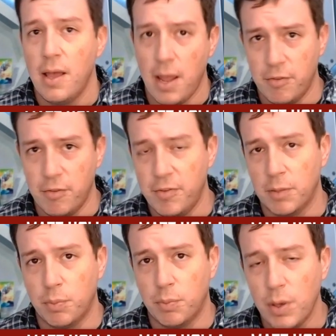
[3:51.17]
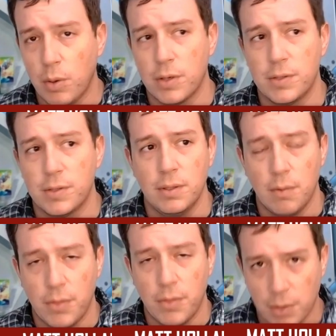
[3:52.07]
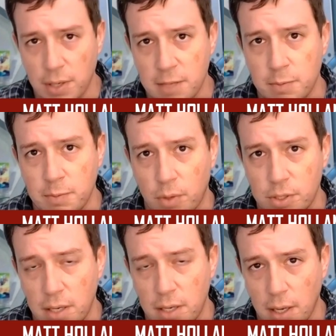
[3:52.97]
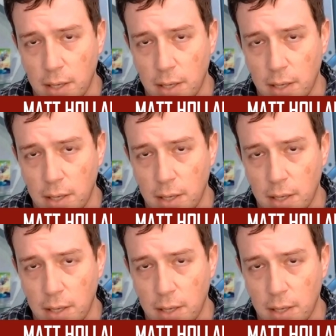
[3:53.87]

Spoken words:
and fulfill the pre-orders 30 days before Gen Con.